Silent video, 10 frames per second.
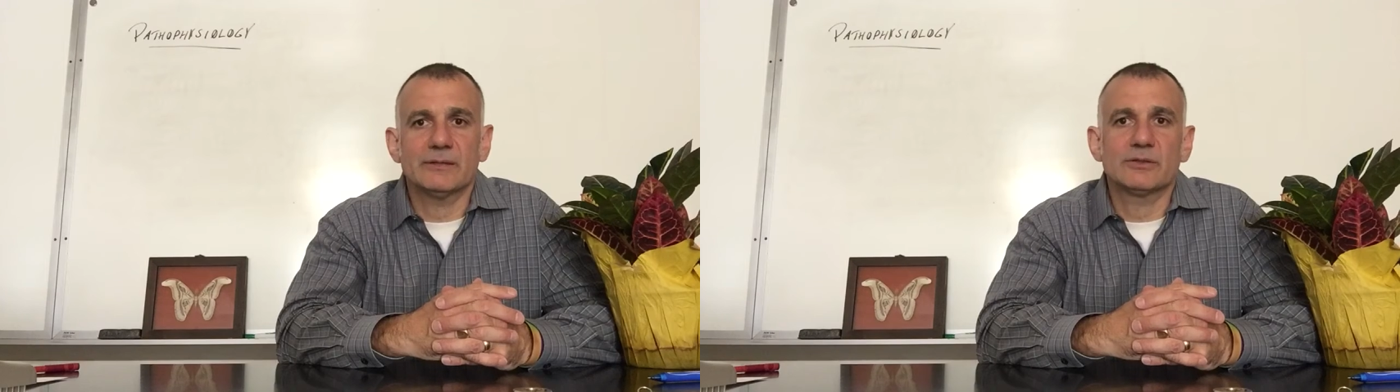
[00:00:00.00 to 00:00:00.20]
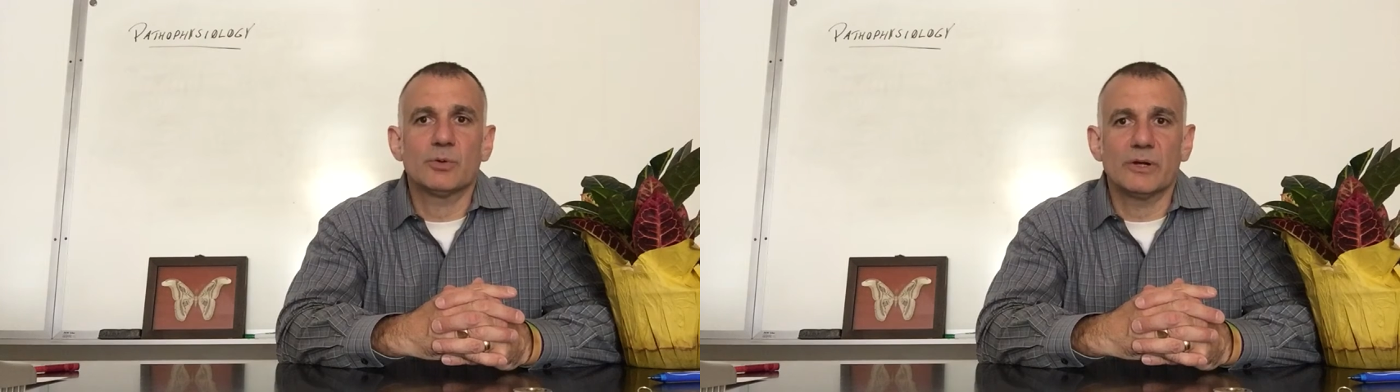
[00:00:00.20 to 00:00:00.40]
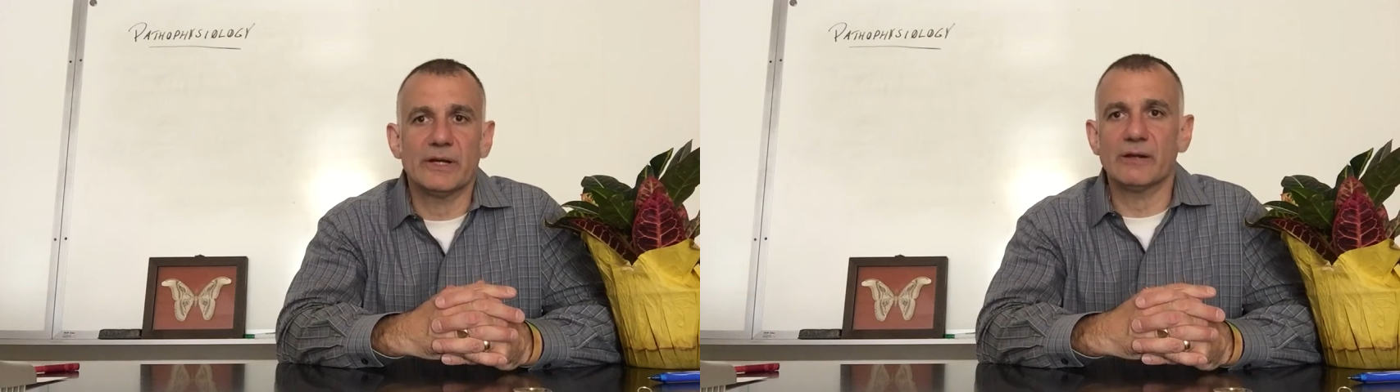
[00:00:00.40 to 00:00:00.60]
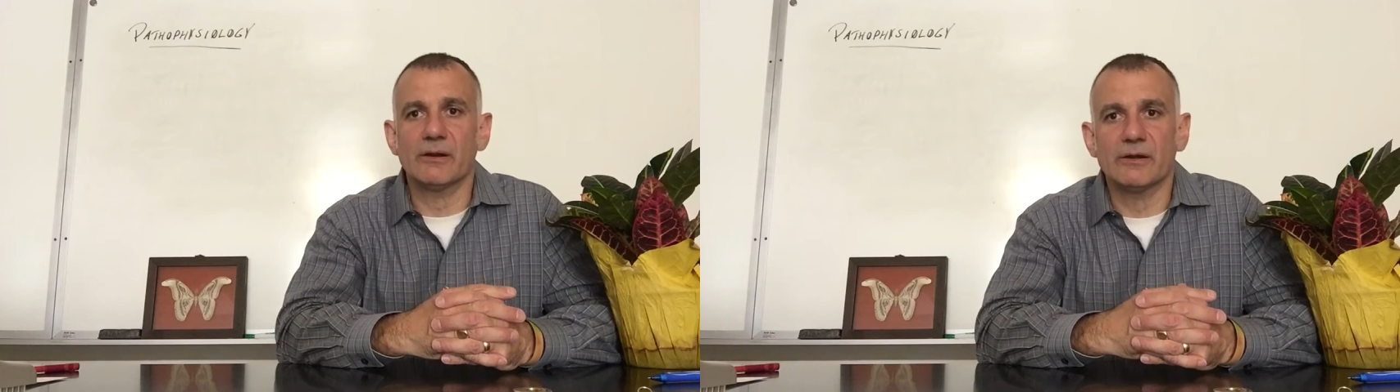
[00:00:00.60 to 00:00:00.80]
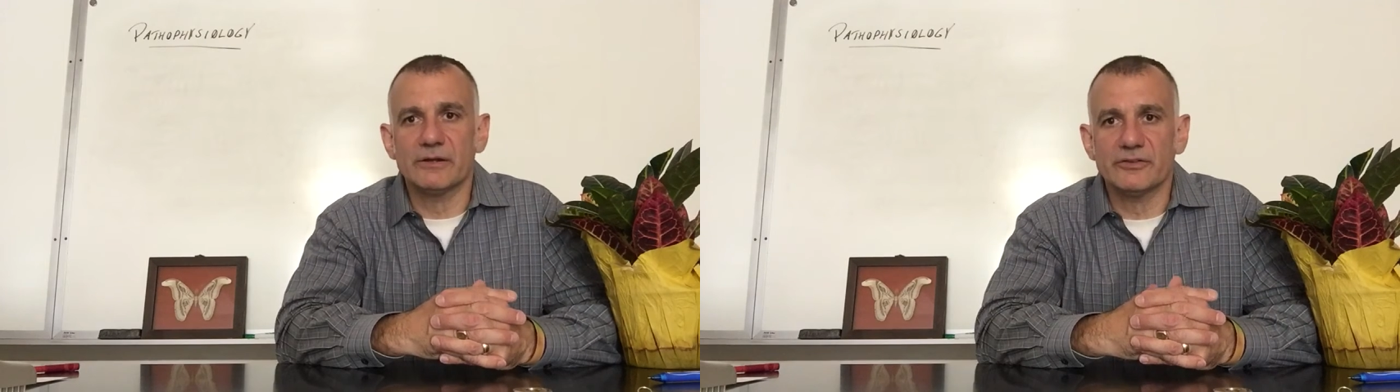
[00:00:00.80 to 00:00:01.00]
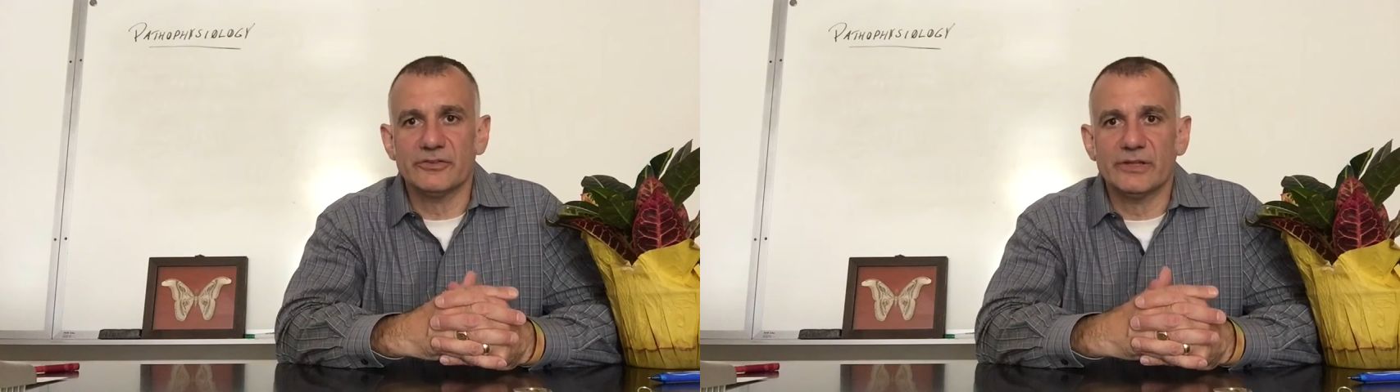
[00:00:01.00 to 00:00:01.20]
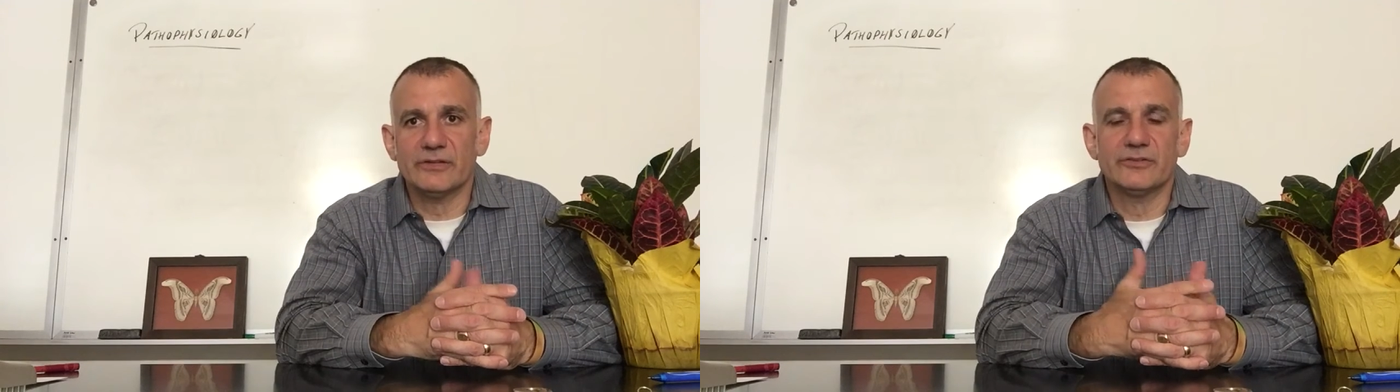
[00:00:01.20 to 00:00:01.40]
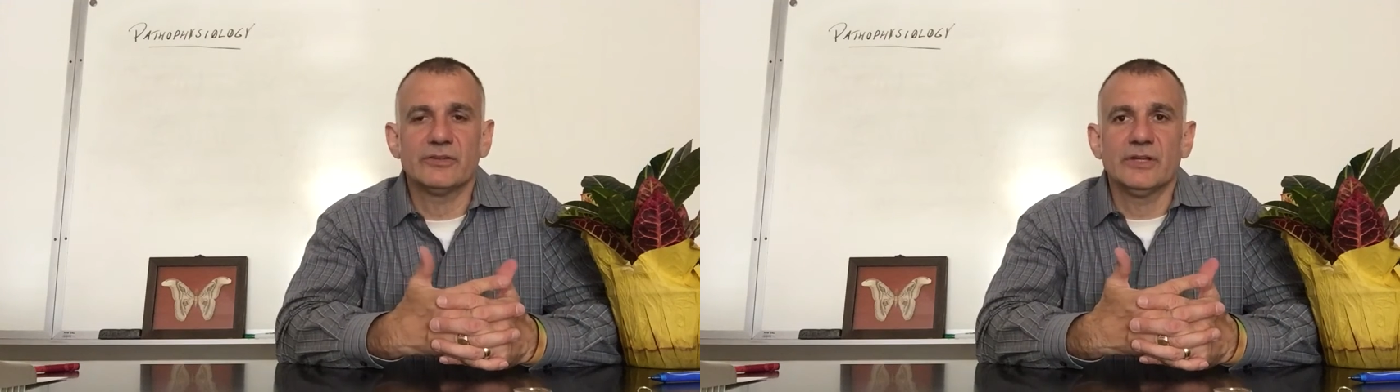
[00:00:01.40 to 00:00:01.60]
coronary artery
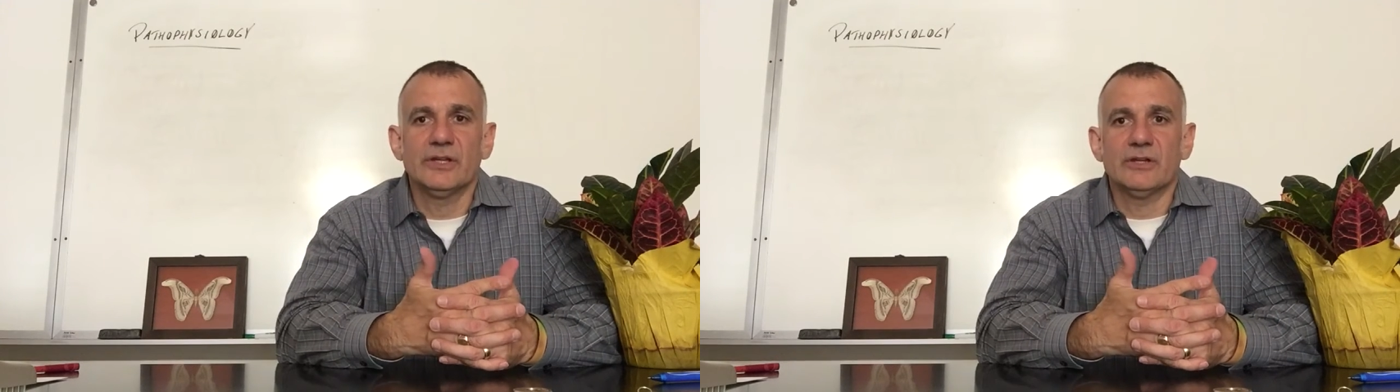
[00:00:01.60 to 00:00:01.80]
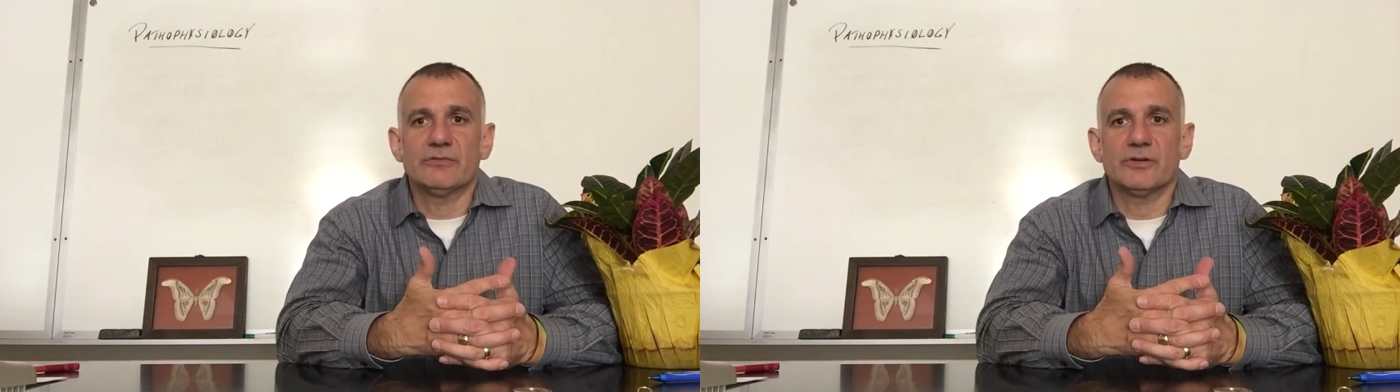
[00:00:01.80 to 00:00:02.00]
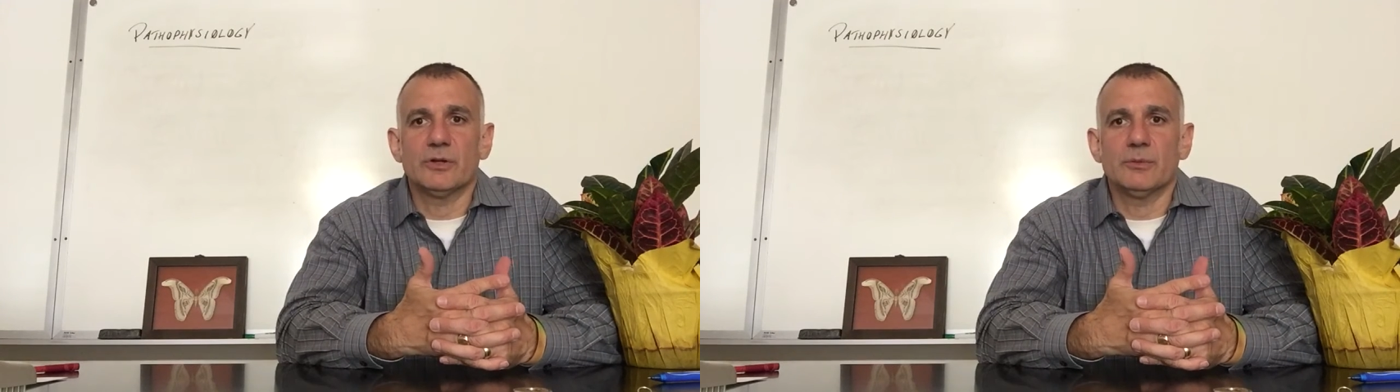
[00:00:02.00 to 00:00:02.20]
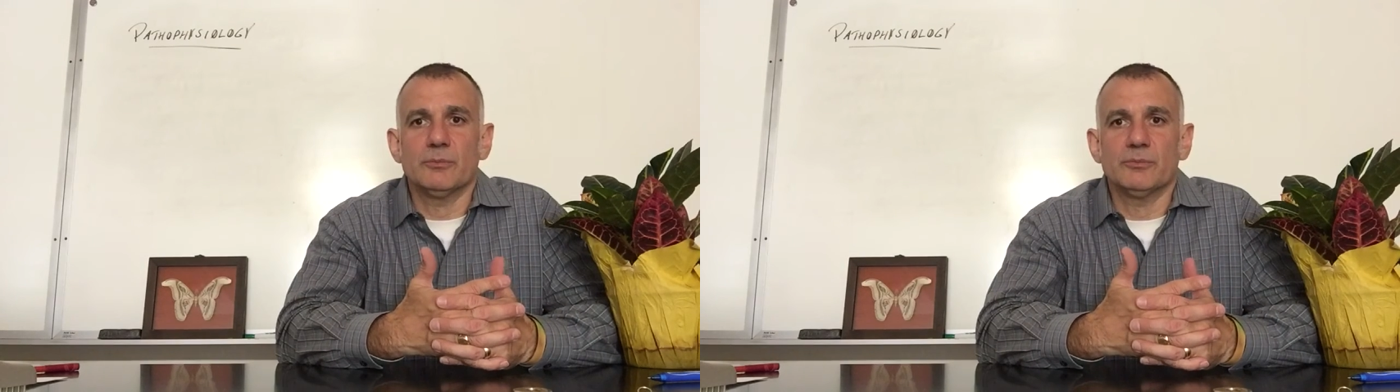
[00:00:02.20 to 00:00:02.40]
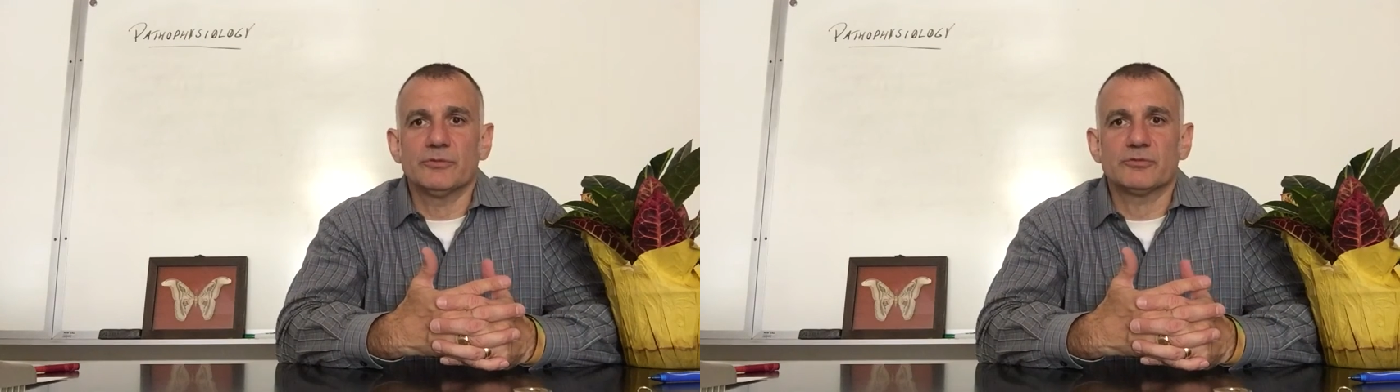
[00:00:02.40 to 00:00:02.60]
disease, from